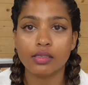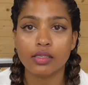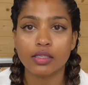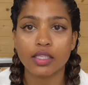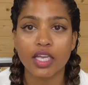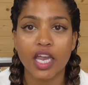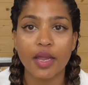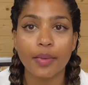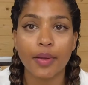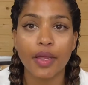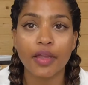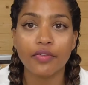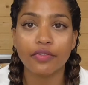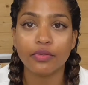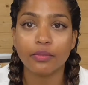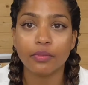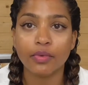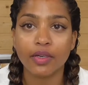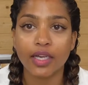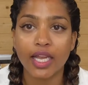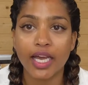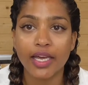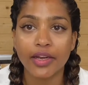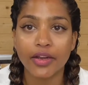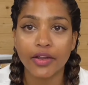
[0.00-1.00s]
Stay away
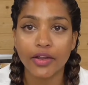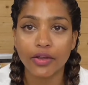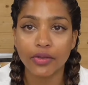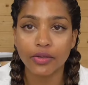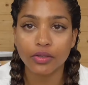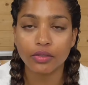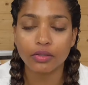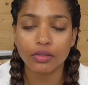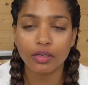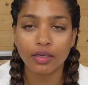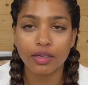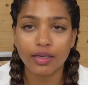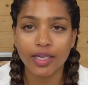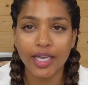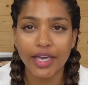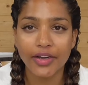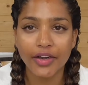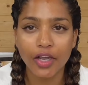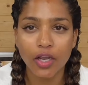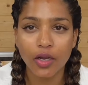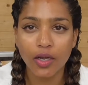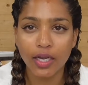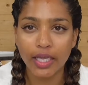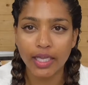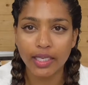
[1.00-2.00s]
from
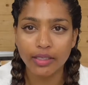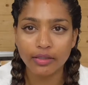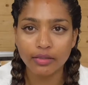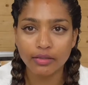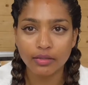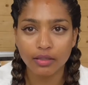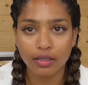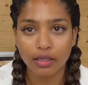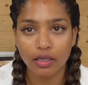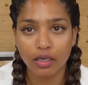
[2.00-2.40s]
lanolin.